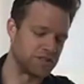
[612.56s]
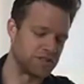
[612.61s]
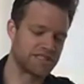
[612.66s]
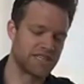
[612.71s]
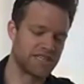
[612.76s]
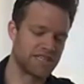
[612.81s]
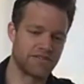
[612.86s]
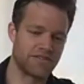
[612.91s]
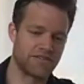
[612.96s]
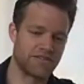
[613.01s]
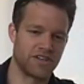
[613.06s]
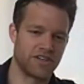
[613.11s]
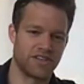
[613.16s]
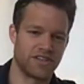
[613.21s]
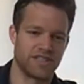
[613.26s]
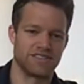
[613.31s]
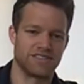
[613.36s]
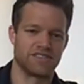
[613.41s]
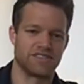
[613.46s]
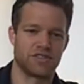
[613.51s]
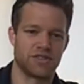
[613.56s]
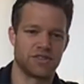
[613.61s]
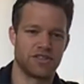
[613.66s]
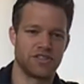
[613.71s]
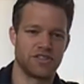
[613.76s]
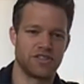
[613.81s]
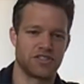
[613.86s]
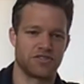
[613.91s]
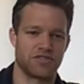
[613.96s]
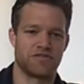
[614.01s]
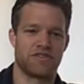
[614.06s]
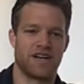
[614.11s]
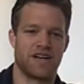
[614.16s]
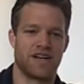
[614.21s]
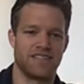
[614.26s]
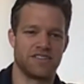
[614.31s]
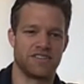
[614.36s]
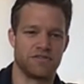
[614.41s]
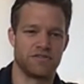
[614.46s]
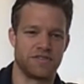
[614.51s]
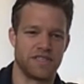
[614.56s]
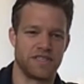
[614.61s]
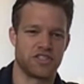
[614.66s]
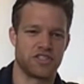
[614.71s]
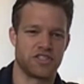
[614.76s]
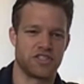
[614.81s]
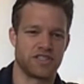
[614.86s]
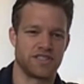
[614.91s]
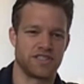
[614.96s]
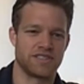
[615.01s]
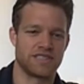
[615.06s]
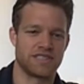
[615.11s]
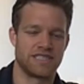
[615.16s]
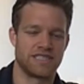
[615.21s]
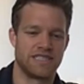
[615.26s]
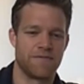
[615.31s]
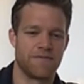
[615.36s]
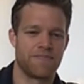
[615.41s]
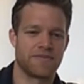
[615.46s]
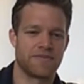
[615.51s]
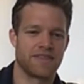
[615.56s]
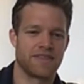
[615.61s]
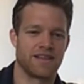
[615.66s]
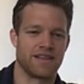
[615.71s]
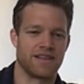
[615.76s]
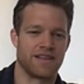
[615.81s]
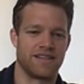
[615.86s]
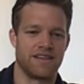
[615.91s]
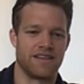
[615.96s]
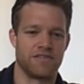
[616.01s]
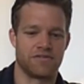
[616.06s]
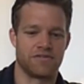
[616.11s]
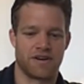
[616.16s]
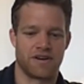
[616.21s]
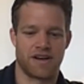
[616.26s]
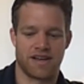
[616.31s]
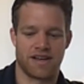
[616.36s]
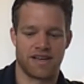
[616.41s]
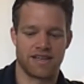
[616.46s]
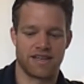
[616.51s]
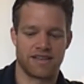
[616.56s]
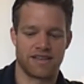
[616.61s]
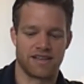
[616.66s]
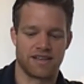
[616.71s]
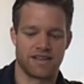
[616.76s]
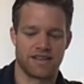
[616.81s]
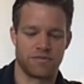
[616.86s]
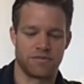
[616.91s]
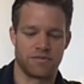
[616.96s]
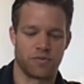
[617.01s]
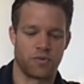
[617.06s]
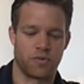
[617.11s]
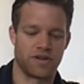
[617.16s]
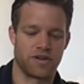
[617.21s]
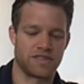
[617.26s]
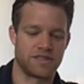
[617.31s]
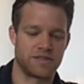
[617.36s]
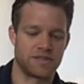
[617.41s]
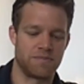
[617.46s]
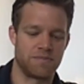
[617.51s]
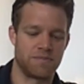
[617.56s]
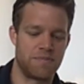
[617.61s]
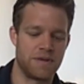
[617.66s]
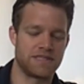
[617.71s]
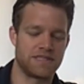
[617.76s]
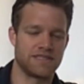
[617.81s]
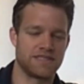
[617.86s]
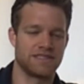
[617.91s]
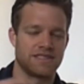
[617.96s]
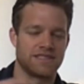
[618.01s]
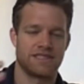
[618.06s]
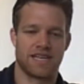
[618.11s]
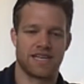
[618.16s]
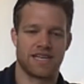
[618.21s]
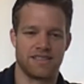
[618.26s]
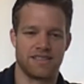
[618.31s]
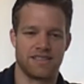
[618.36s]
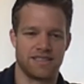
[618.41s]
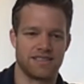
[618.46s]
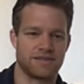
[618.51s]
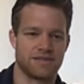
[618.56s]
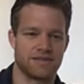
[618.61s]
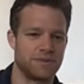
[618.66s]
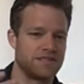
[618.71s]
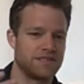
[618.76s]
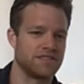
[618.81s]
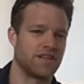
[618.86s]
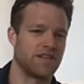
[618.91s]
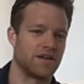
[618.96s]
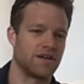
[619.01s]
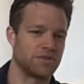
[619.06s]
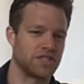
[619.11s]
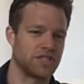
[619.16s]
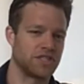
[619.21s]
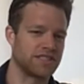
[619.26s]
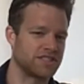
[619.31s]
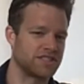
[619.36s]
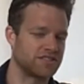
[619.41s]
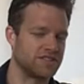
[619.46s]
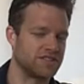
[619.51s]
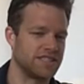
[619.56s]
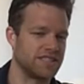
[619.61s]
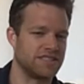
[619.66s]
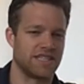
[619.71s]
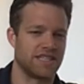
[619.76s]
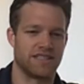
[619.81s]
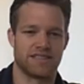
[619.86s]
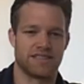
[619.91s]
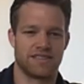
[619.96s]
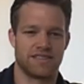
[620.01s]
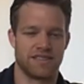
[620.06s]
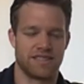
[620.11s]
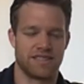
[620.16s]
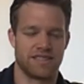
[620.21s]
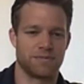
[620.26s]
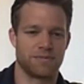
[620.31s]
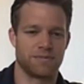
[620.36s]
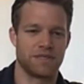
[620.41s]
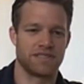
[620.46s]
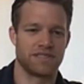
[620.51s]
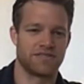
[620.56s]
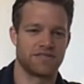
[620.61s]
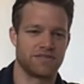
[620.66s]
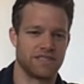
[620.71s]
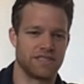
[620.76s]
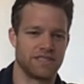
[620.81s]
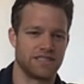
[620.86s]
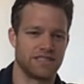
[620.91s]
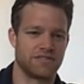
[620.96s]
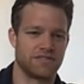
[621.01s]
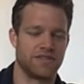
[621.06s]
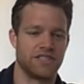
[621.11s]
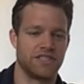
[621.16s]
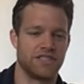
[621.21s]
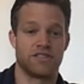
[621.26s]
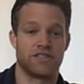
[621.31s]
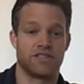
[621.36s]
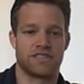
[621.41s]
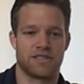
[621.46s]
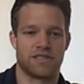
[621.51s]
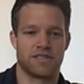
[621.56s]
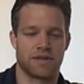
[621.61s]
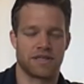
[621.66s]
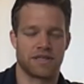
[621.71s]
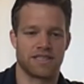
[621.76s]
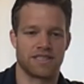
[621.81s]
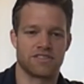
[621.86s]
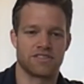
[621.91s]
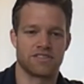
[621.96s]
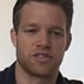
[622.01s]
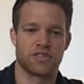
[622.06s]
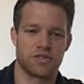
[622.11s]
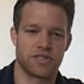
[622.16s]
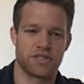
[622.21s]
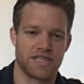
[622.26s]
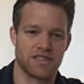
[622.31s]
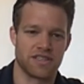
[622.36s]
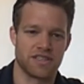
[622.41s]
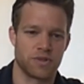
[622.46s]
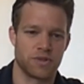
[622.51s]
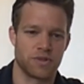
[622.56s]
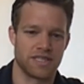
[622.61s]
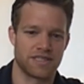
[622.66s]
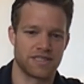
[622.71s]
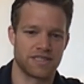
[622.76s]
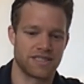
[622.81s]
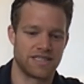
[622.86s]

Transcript: discover and search and find new features, identify um, what business entities, business objects are these and these business these features typically associated with.